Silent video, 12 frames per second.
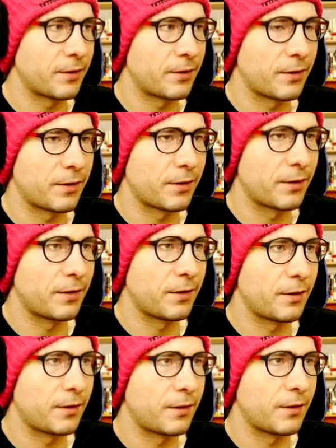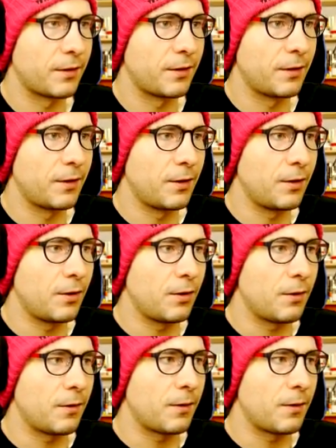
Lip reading: Nobody speaks.